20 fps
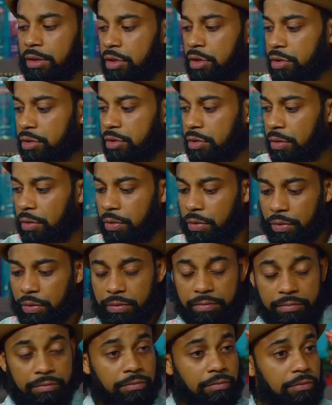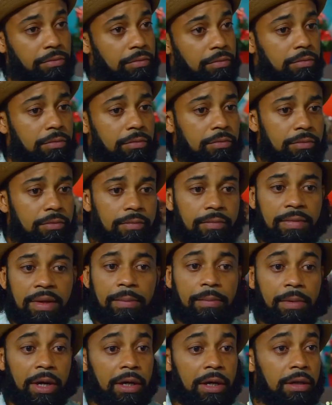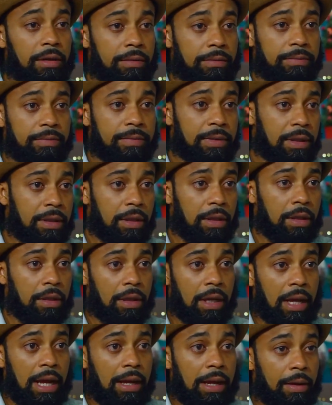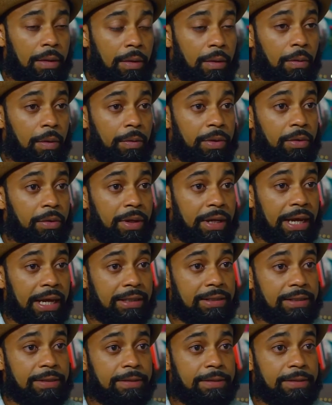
So, brother, what are we doing next?